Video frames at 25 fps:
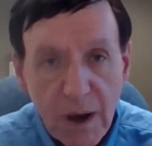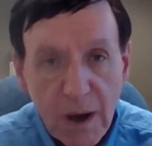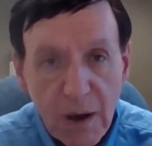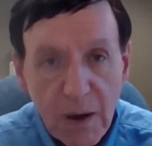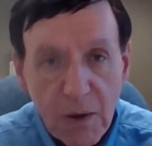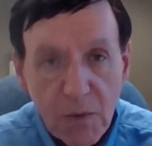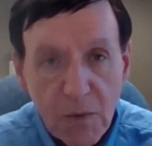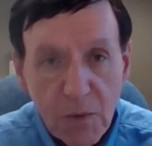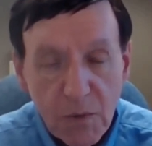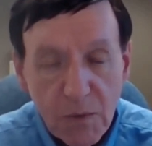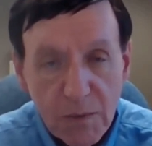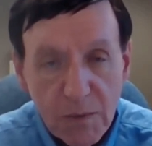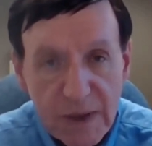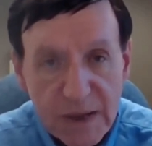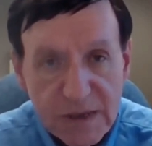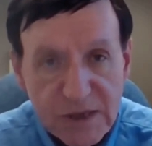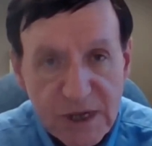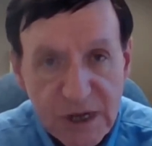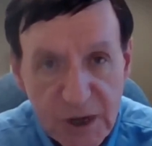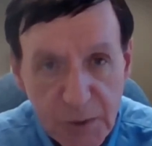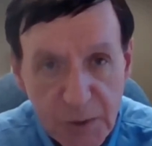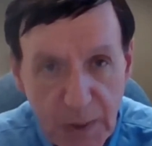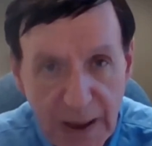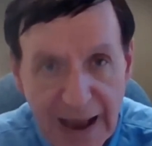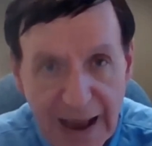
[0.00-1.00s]
it's a
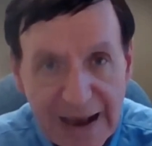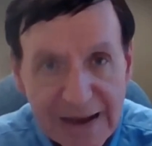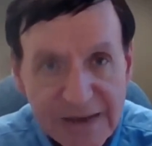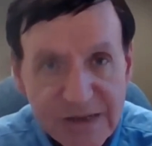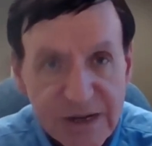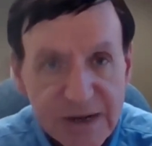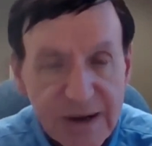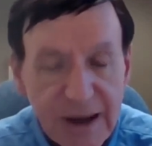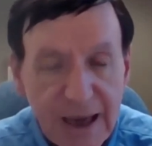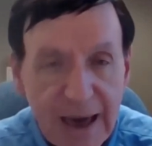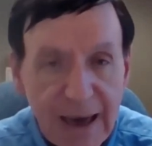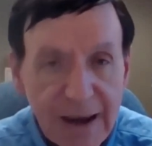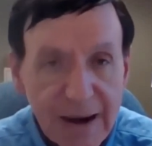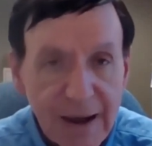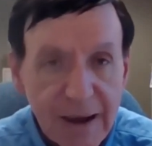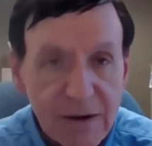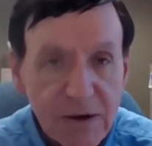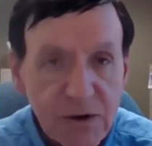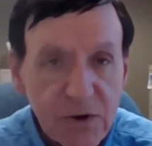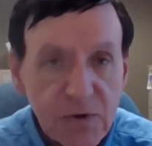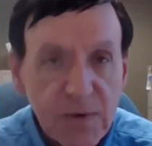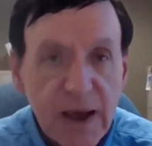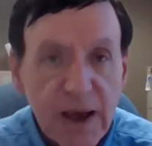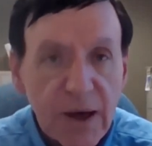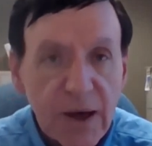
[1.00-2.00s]
deposit on a
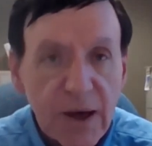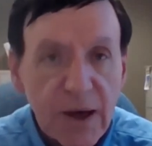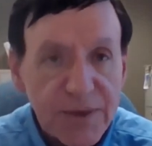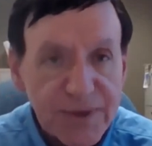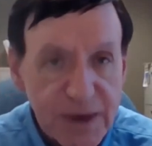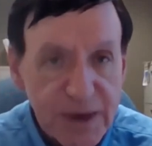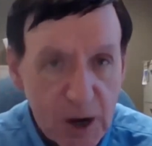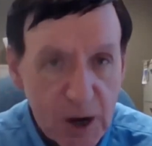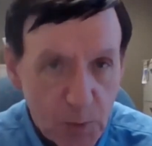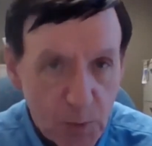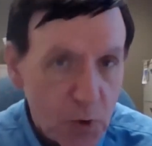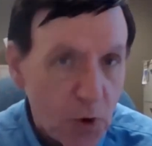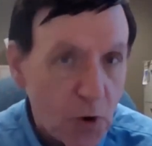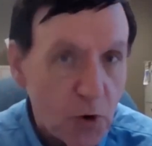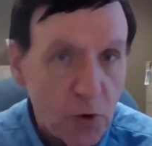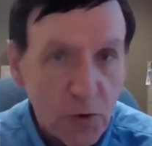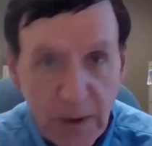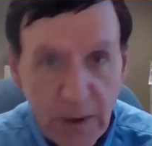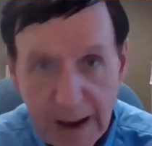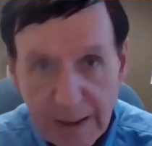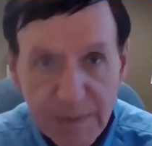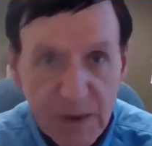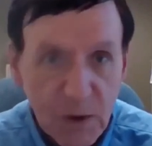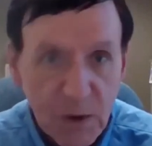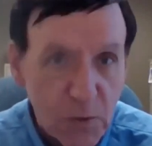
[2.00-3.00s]
new healthcare
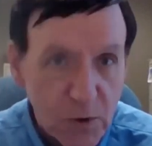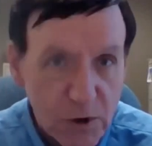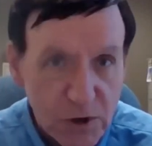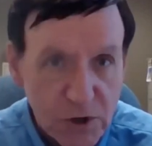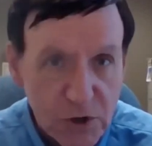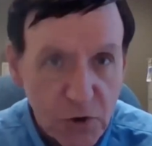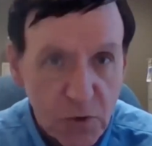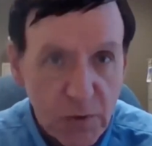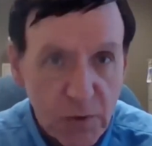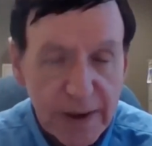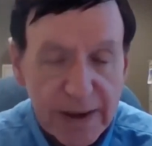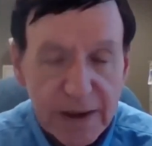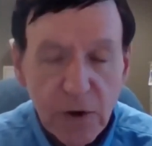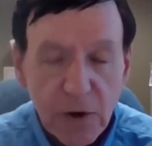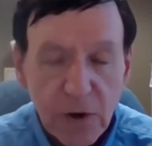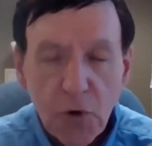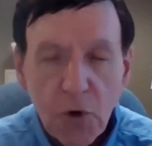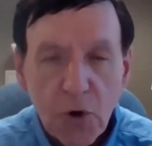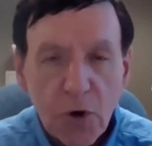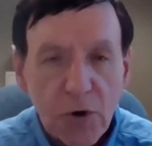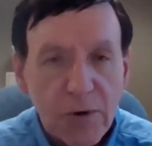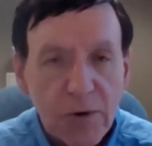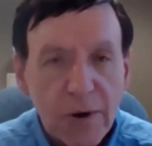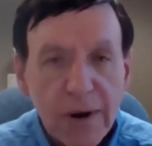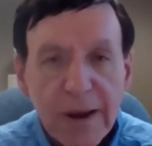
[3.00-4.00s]
program that we're doing,
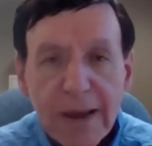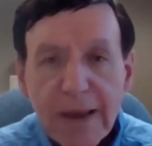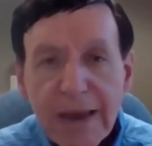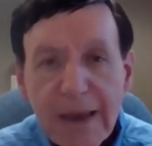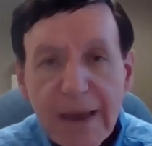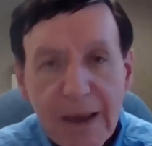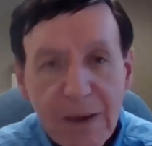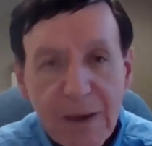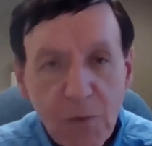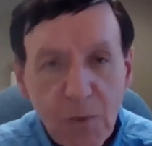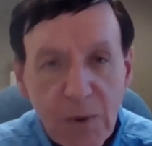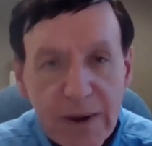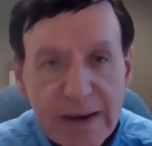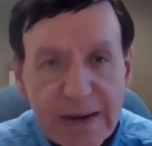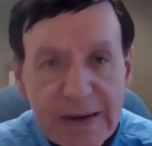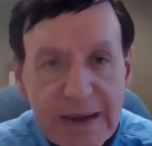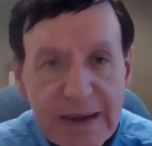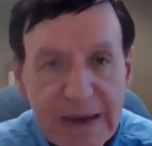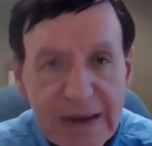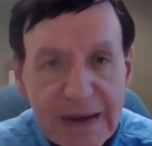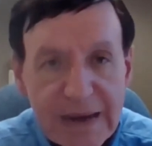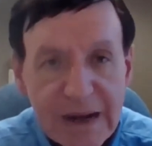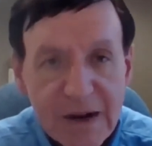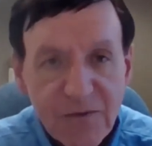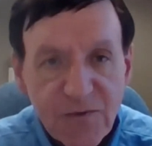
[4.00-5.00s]
or we
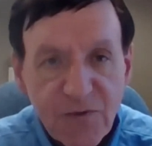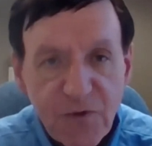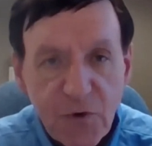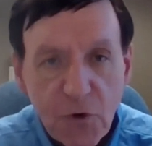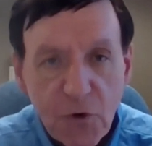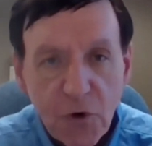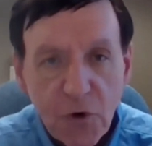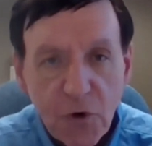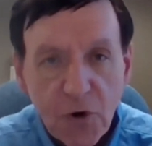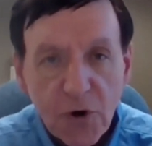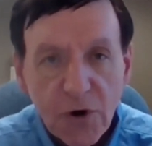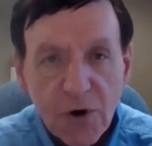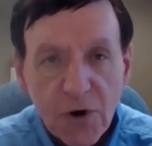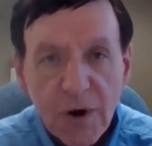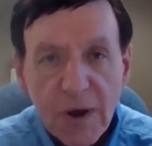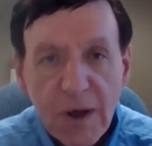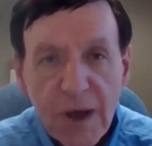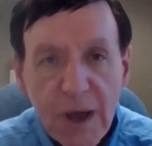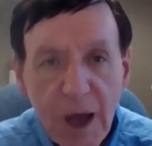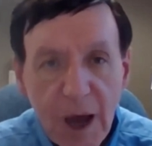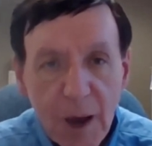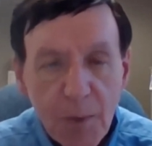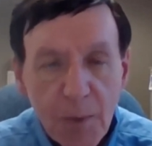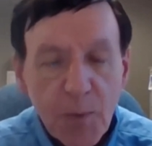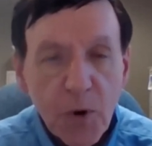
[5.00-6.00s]
need it for
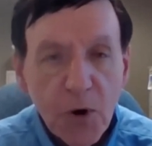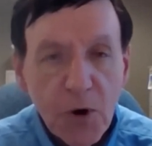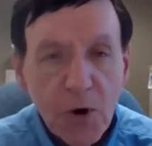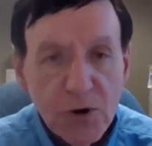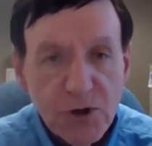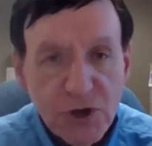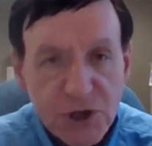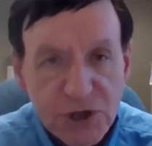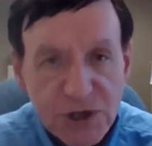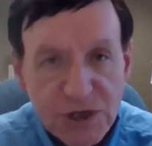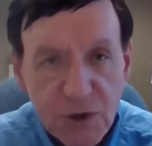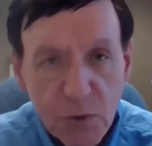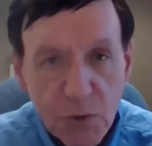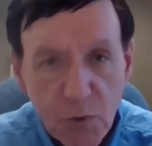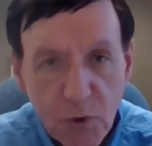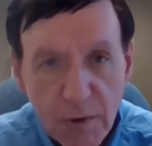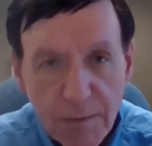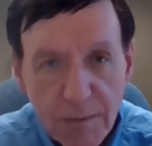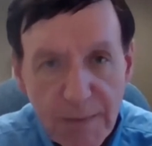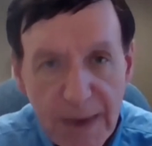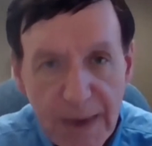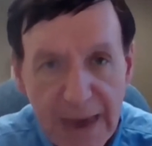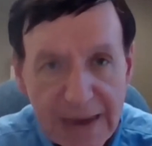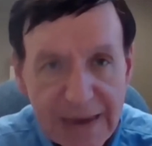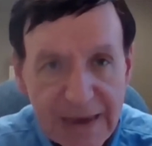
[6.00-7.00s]
a purchase that
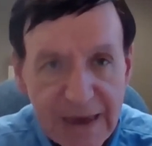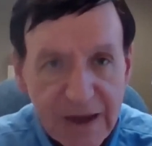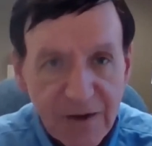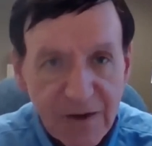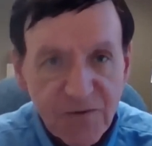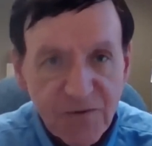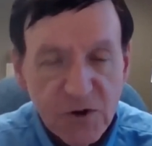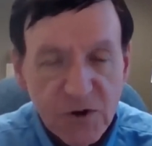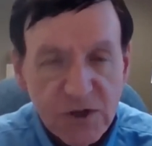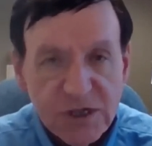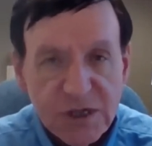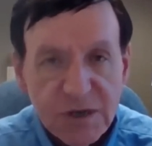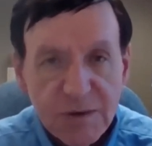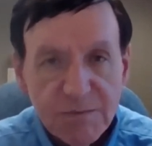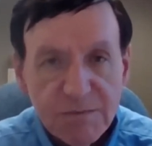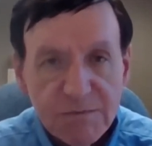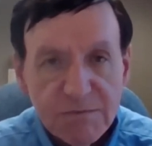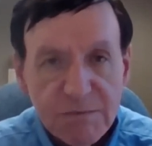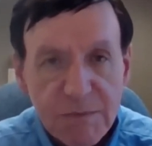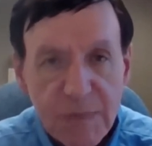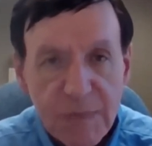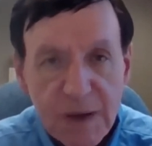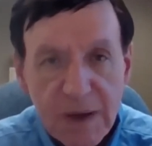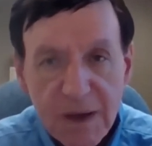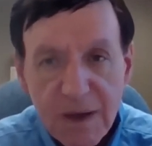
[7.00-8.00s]
we're making for
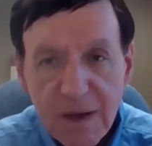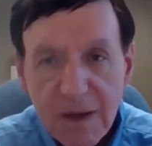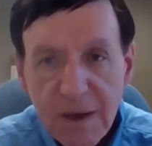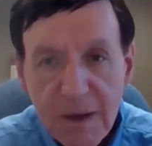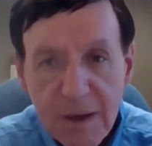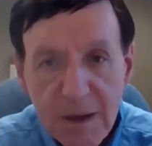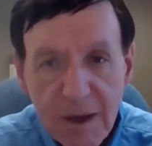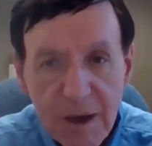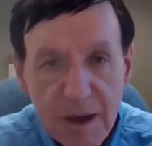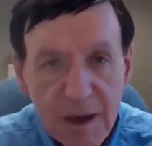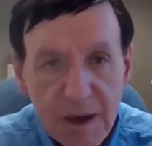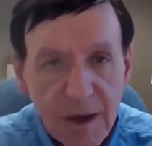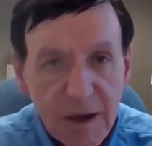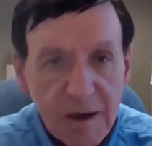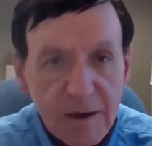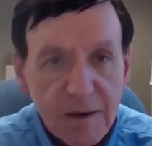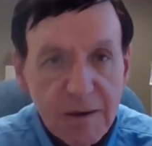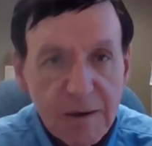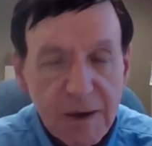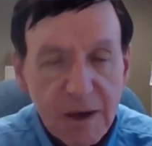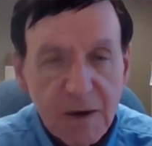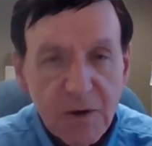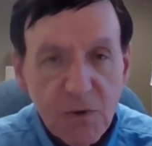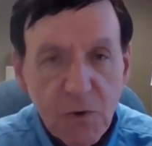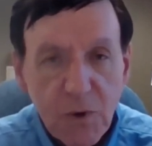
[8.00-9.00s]
some
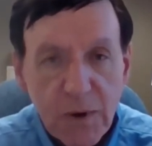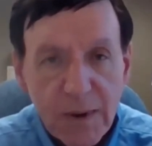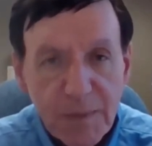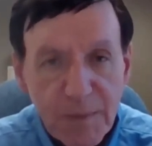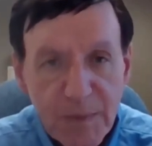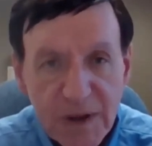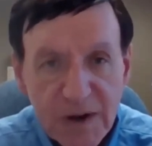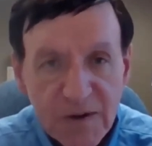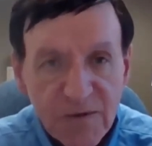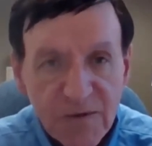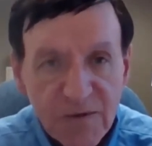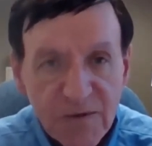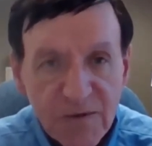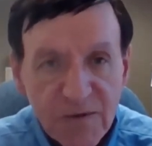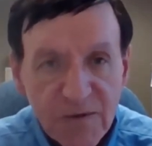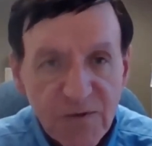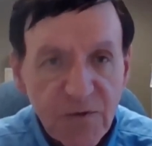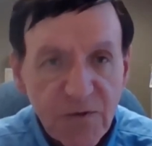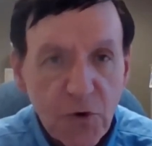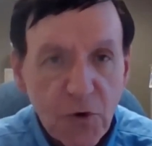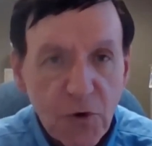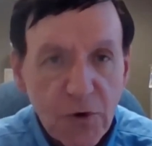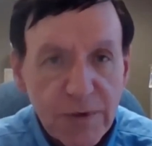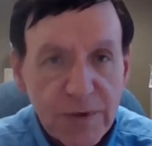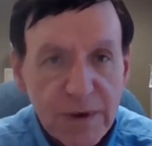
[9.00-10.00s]
equipment
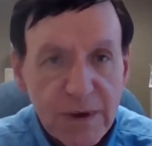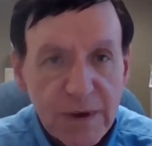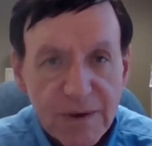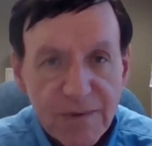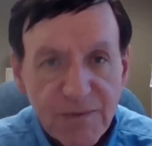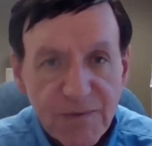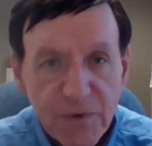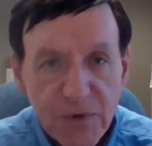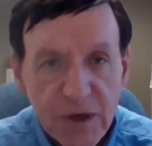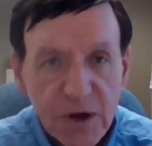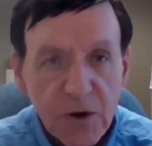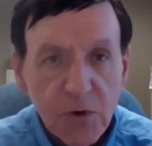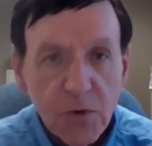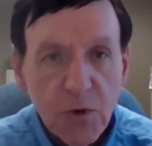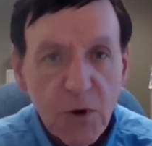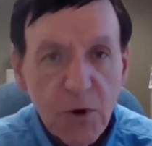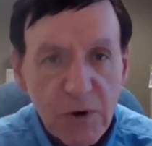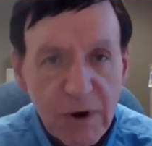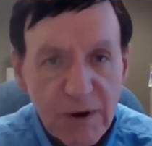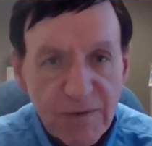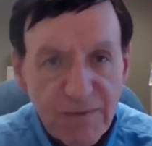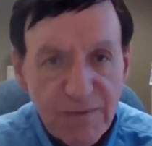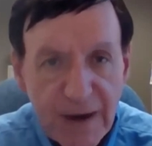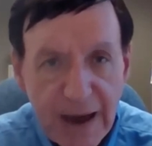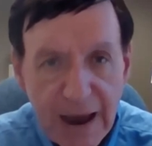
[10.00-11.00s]
for the
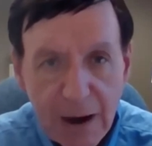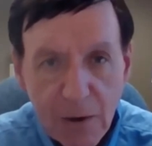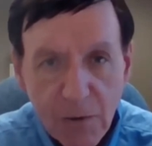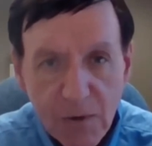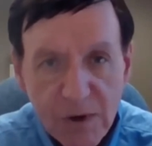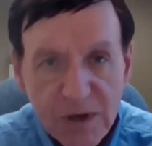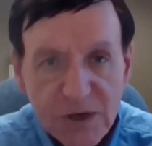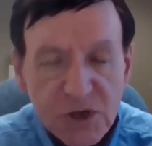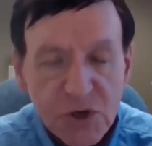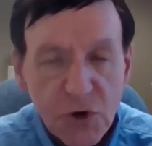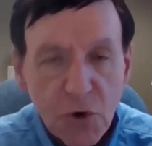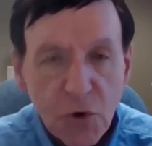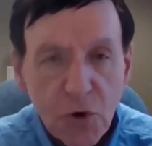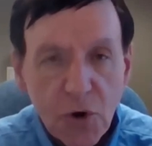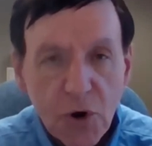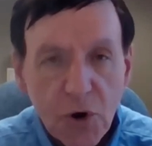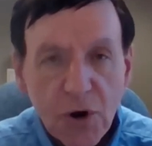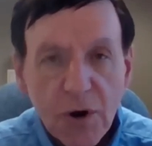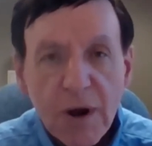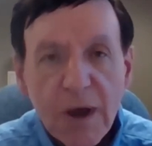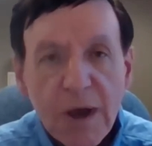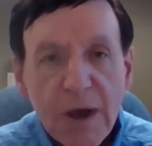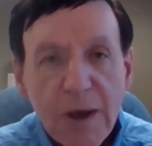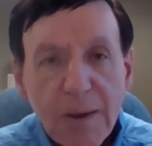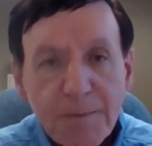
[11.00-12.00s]
coronavirus,
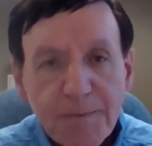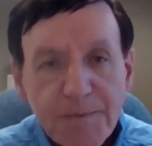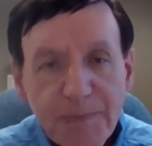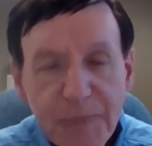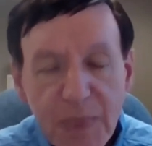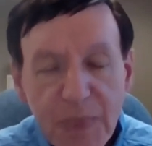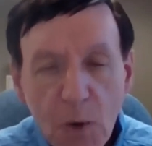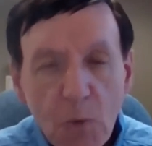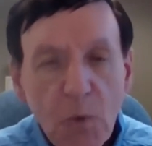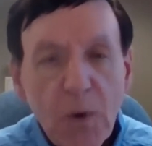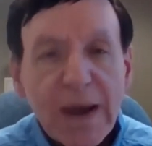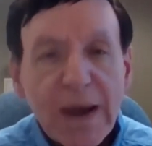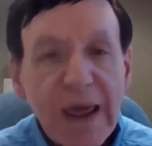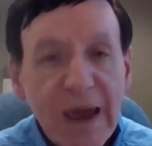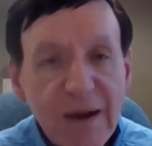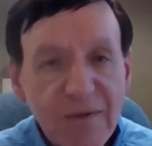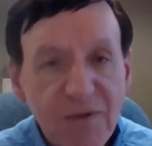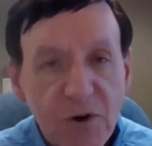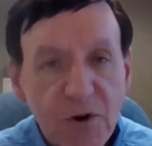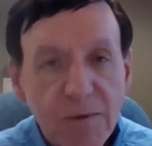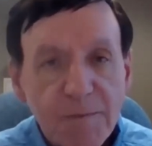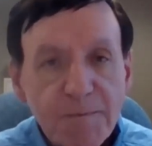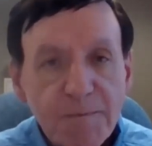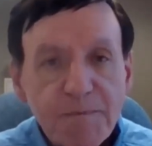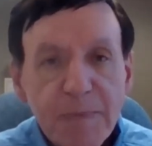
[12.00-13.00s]
or
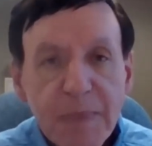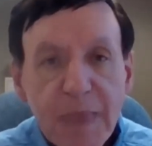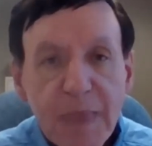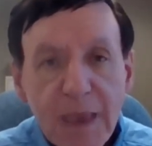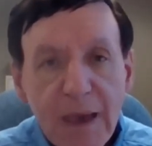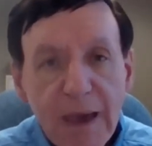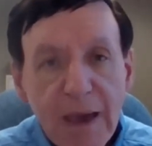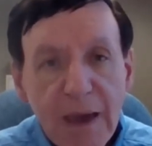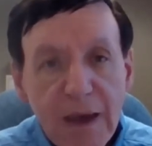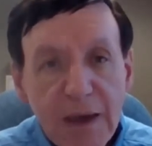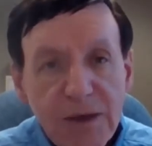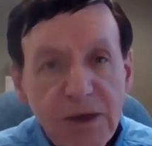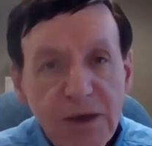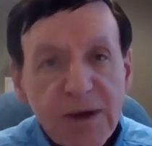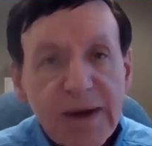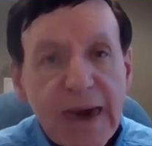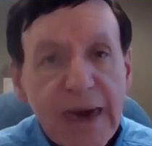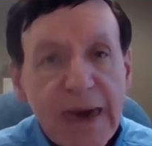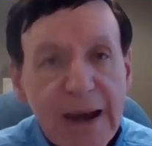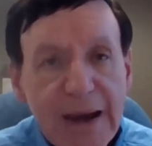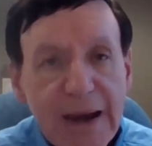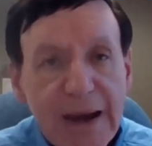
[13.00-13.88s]
whatever. You get